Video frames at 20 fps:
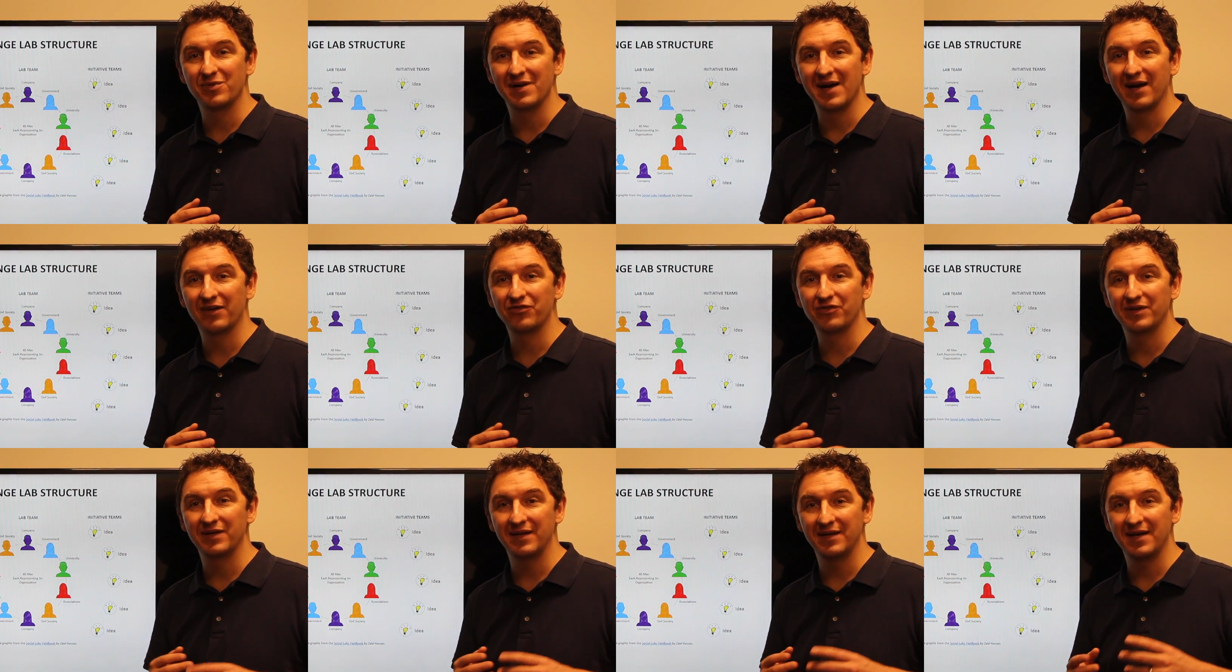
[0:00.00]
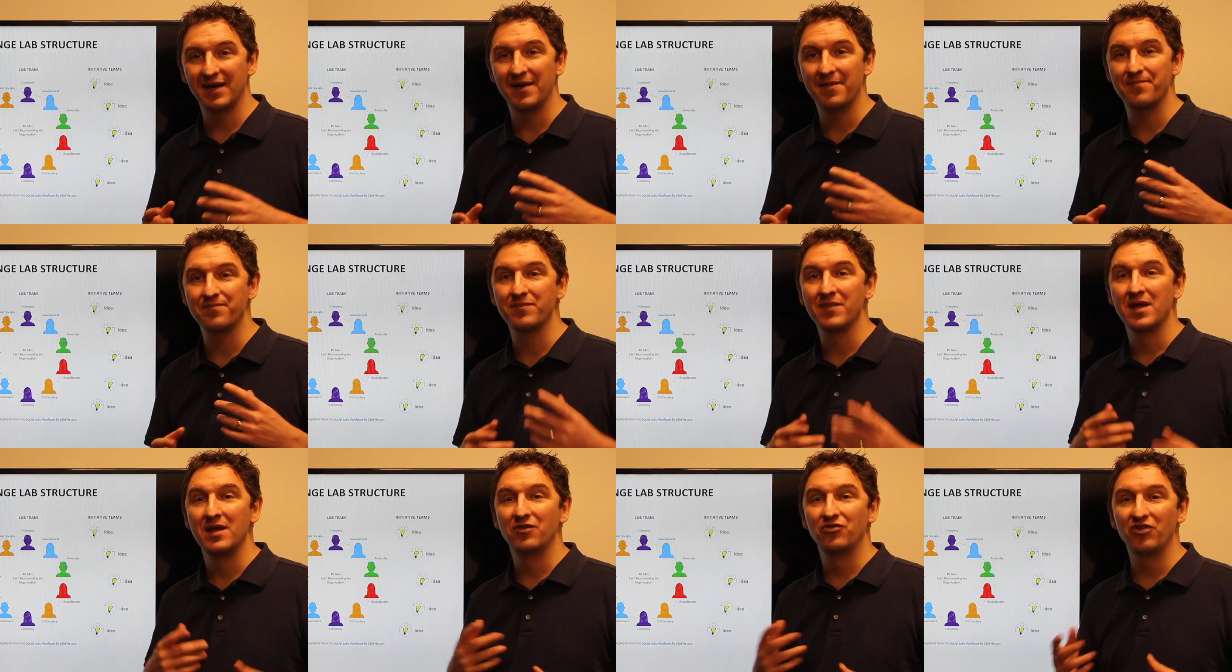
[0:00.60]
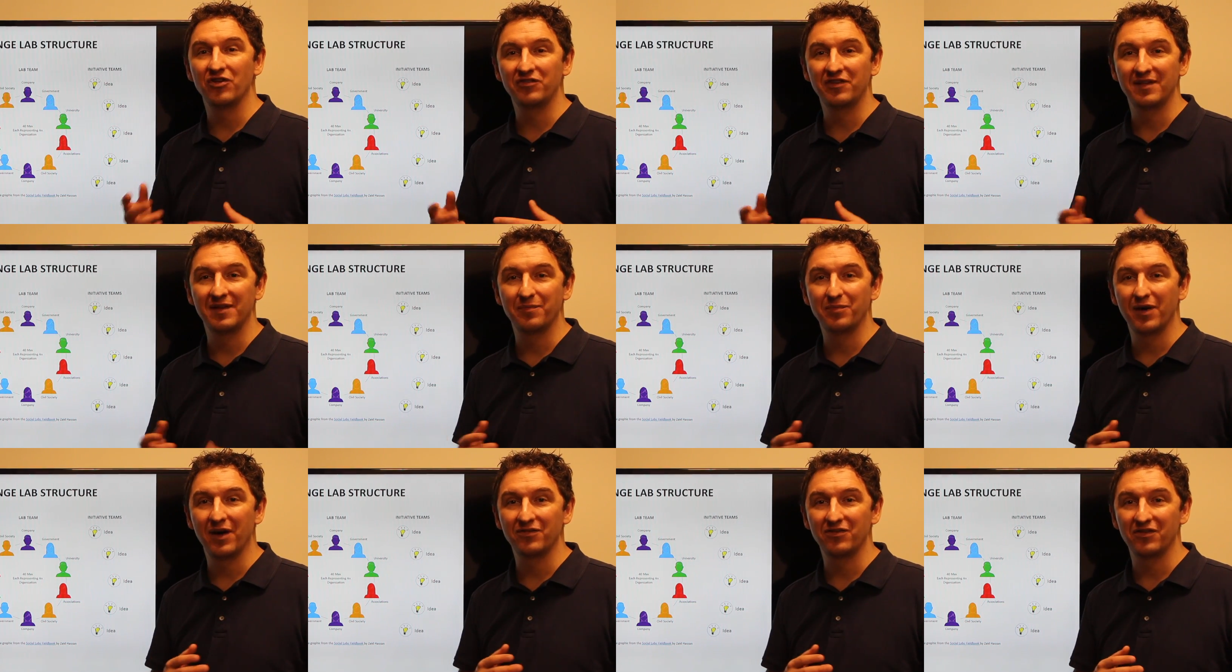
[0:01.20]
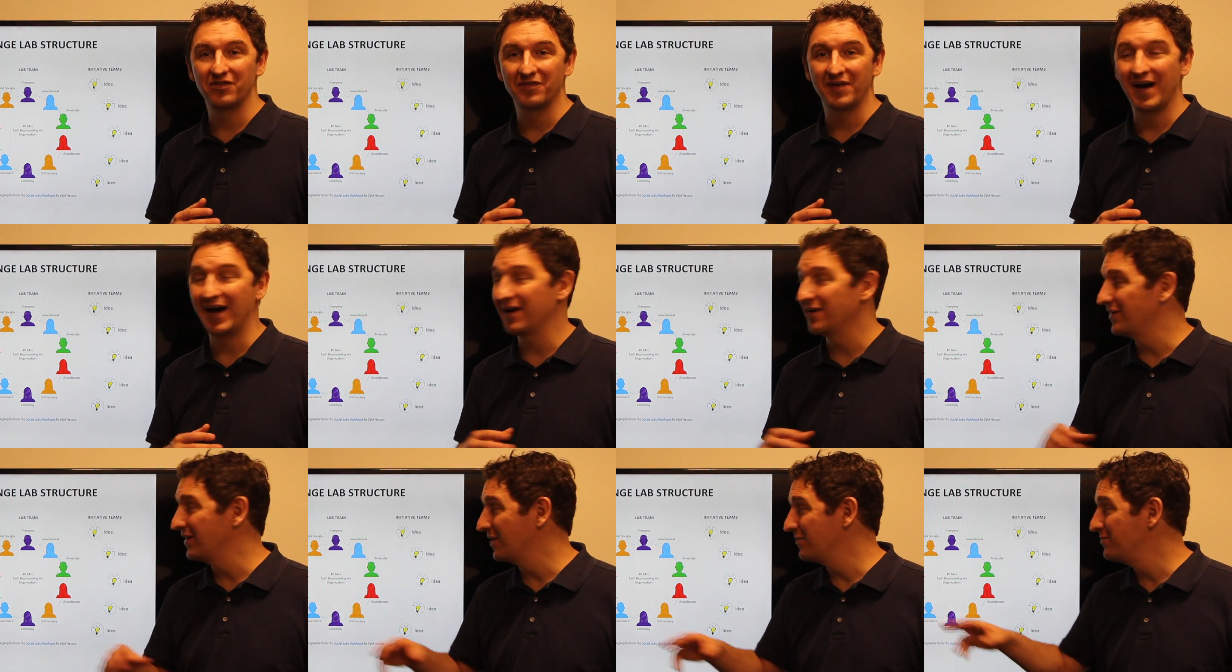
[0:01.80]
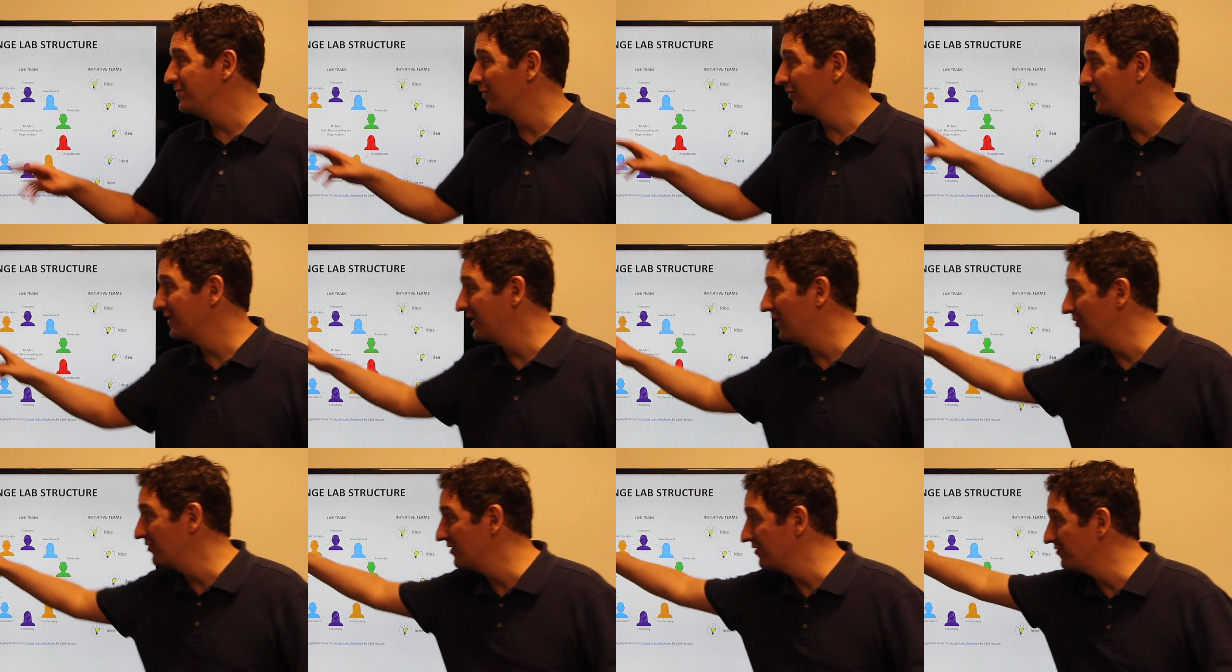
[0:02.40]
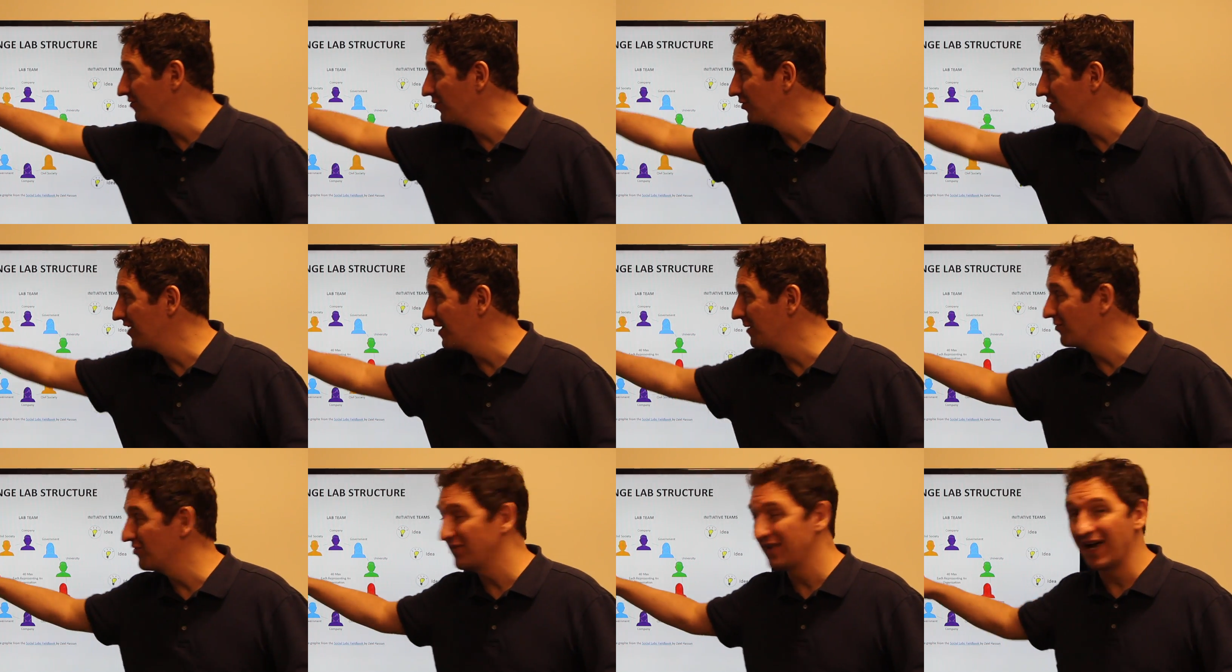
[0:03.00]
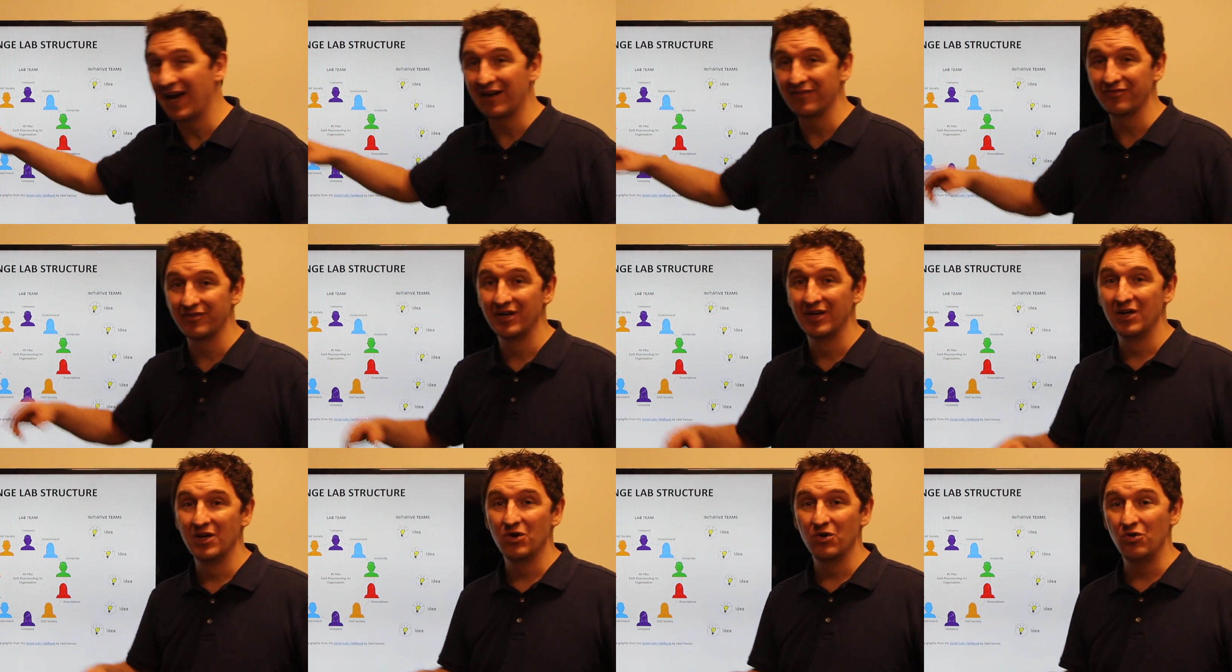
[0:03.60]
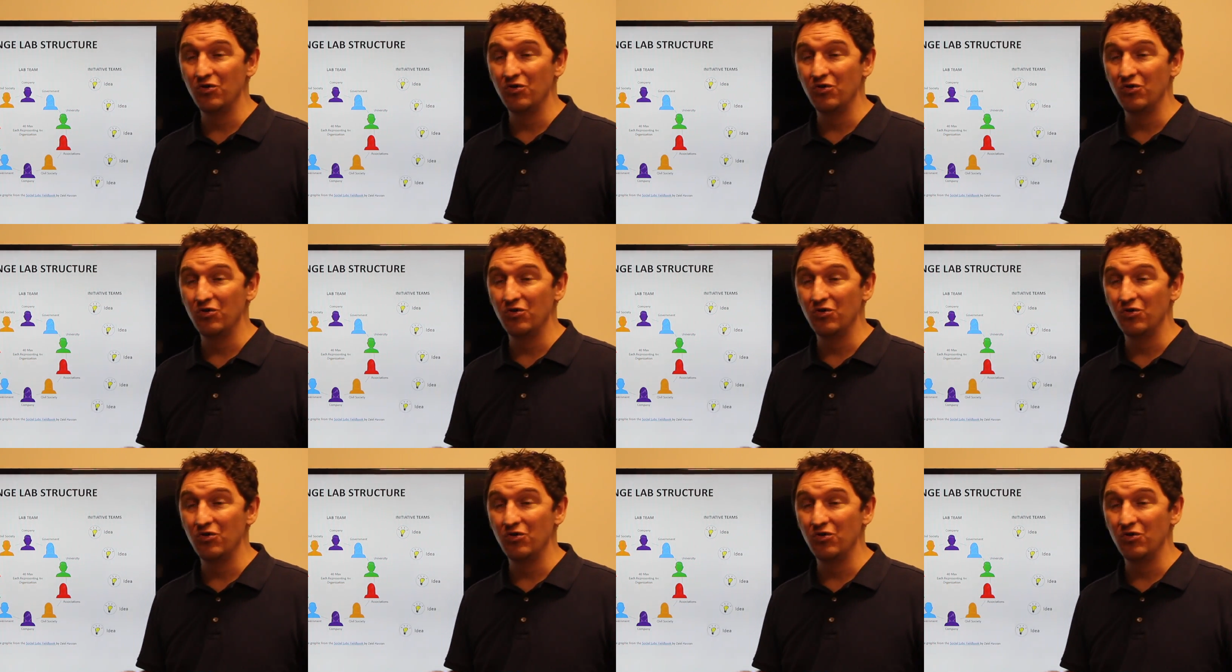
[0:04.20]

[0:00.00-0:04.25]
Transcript: We're actually just in the process of hiring and building out the full-time staff,